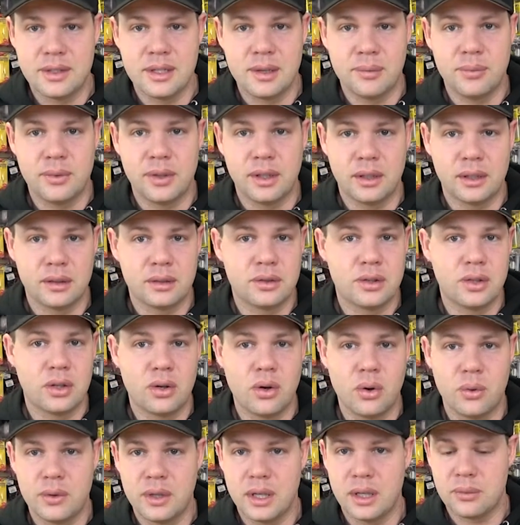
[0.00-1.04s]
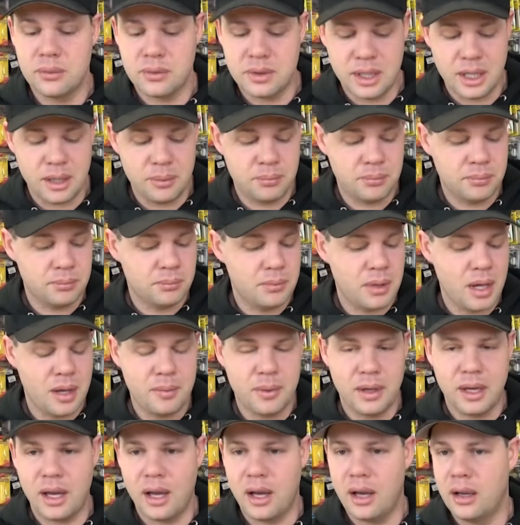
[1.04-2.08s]
something to go down deep,
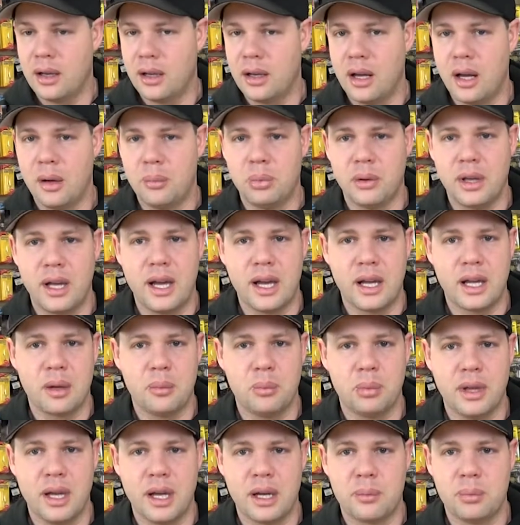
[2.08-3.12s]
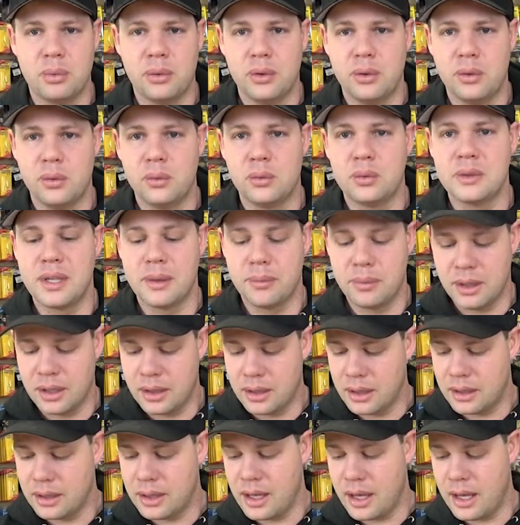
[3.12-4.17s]
maybe a black blue, something
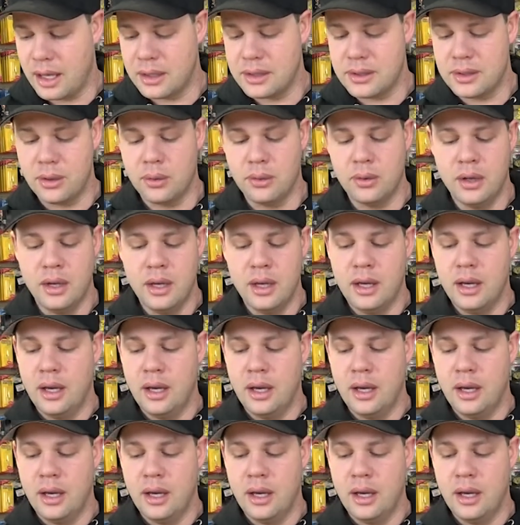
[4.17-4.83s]
like that. So